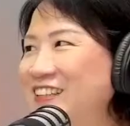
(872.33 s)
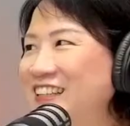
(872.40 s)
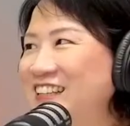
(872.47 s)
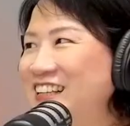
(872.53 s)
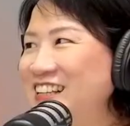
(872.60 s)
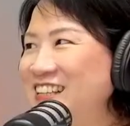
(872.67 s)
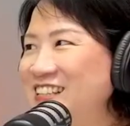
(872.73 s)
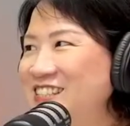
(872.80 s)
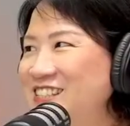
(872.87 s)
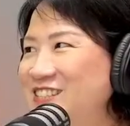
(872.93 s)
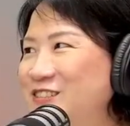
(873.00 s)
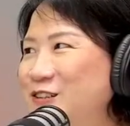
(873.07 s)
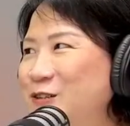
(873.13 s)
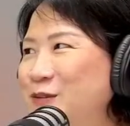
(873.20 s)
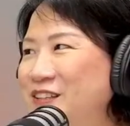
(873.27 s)
Okay, let's
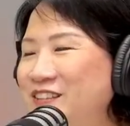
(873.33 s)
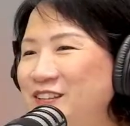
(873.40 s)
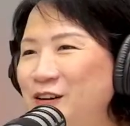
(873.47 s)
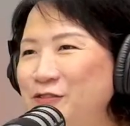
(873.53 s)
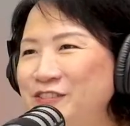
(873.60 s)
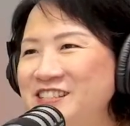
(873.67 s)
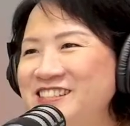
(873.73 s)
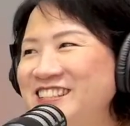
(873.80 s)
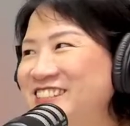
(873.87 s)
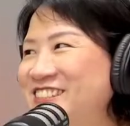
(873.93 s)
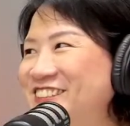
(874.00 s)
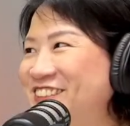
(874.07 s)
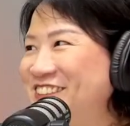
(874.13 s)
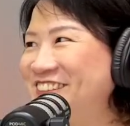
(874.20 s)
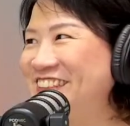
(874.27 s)
just go with office
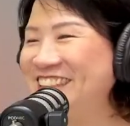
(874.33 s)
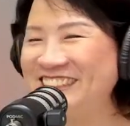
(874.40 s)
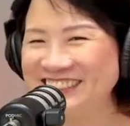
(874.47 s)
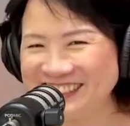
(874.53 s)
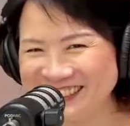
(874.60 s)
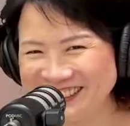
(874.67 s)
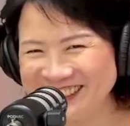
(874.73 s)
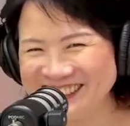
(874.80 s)
stationery.